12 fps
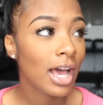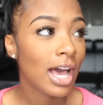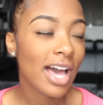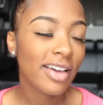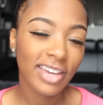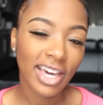I
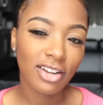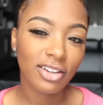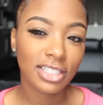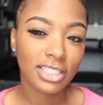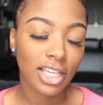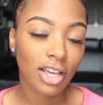haven't got
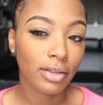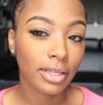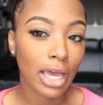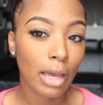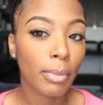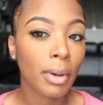on a scale
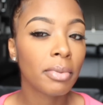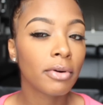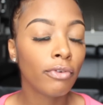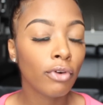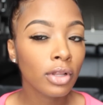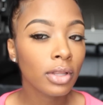yet, but
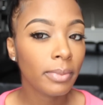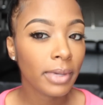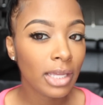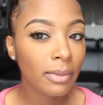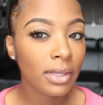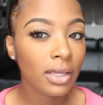before the
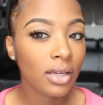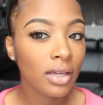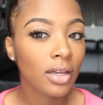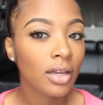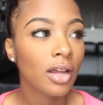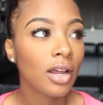baby,
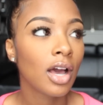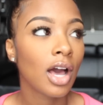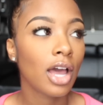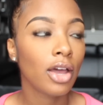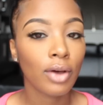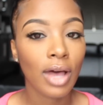
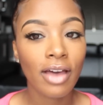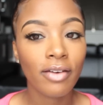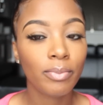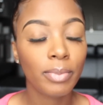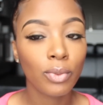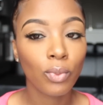
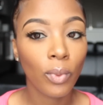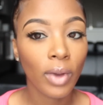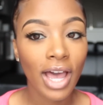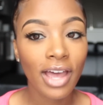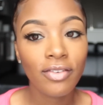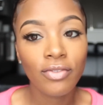
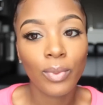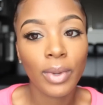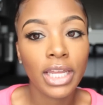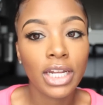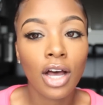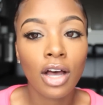I've
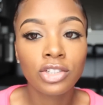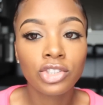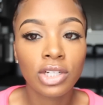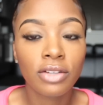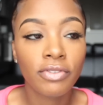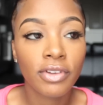weighed
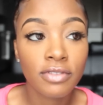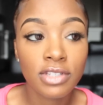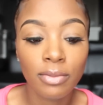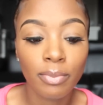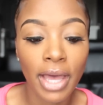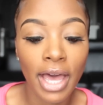
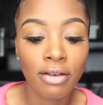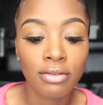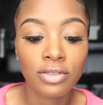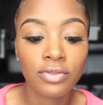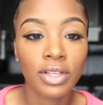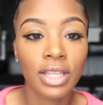115
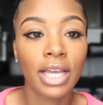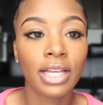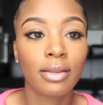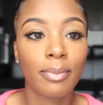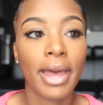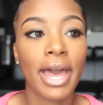pounds for the
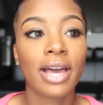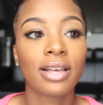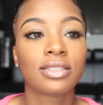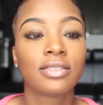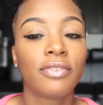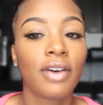
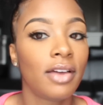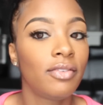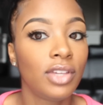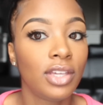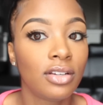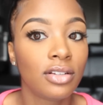past
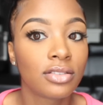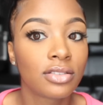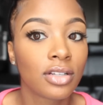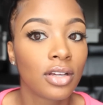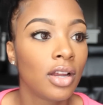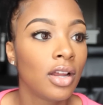5
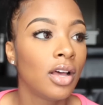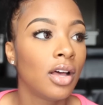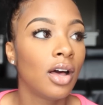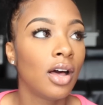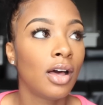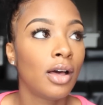years.
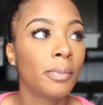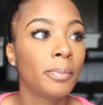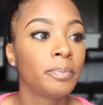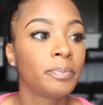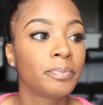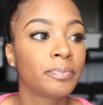
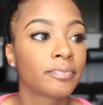And